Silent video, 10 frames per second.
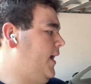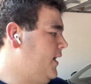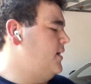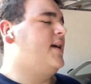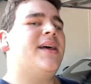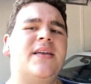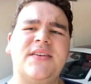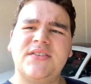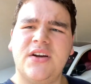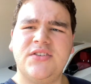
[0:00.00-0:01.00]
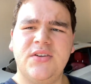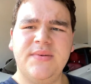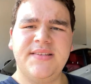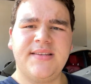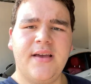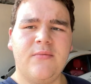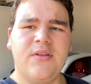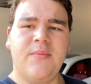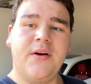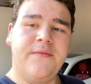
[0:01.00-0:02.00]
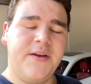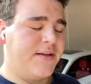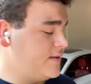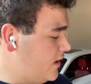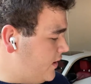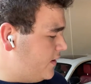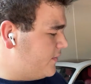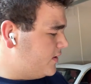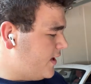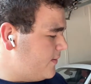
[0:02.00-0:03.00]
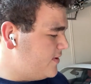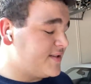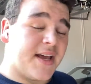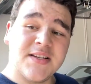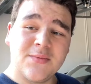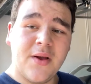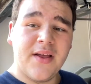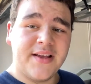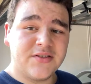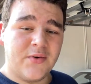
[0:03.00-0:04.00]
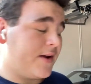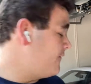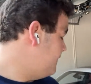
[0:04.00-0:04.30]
And yeah, this car should be set with perfect alignment as well as great